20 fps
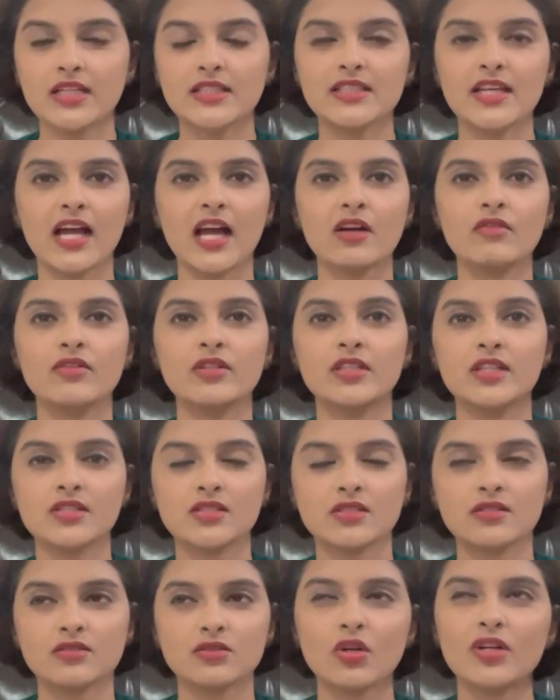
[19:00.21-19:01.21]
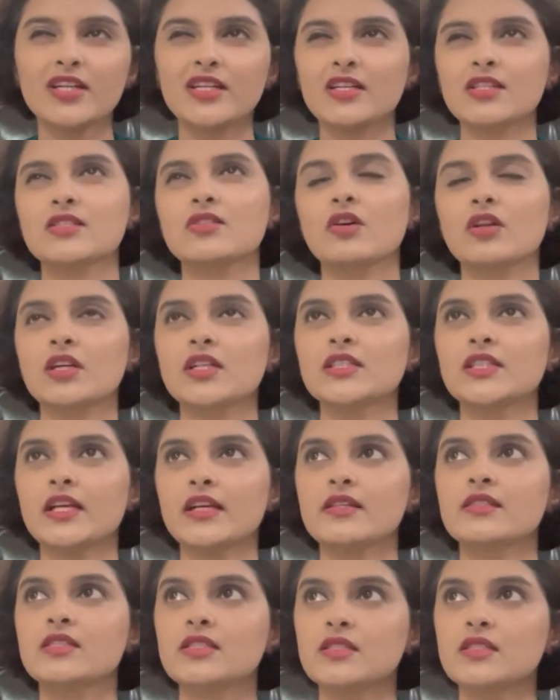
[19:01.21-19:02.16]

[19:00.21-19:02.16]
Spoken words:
They have not a disorganized